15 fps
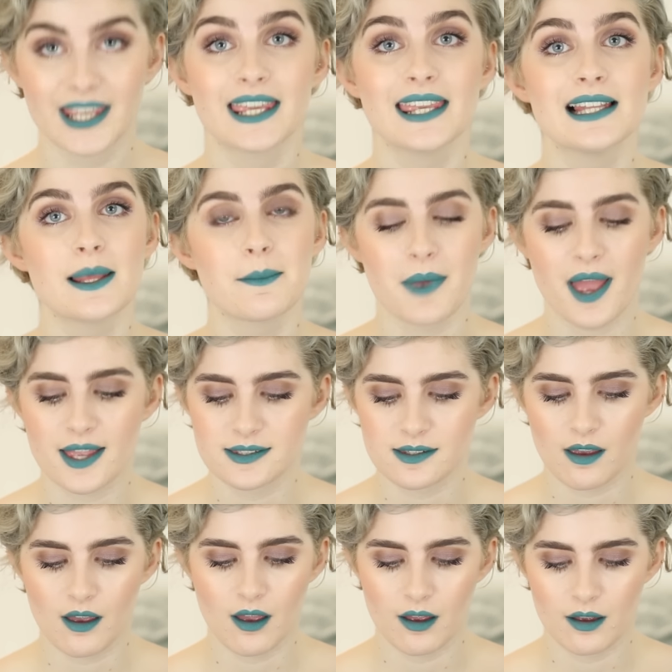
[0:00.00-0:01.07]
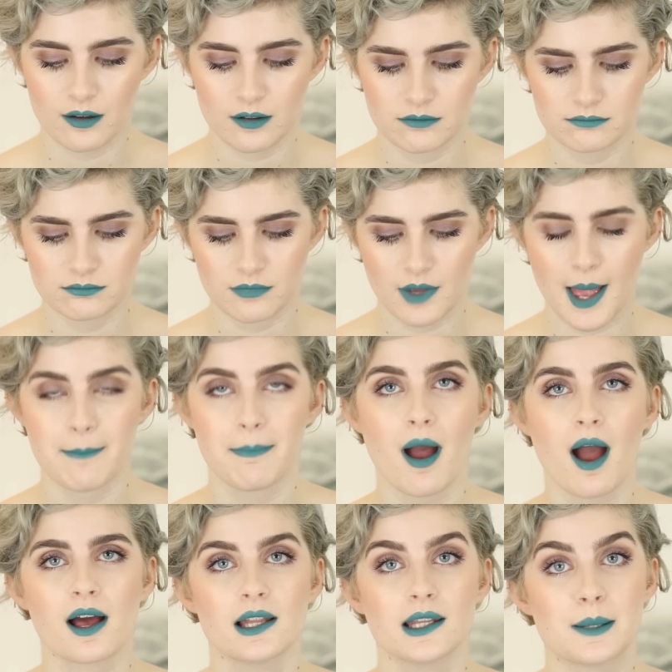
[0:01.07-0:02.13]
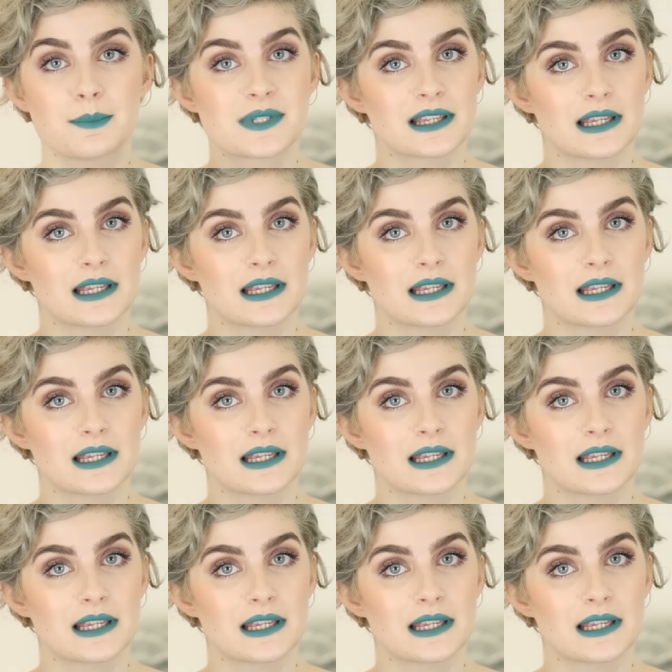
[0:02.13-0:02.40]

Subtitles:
Illamasqua Apocalypse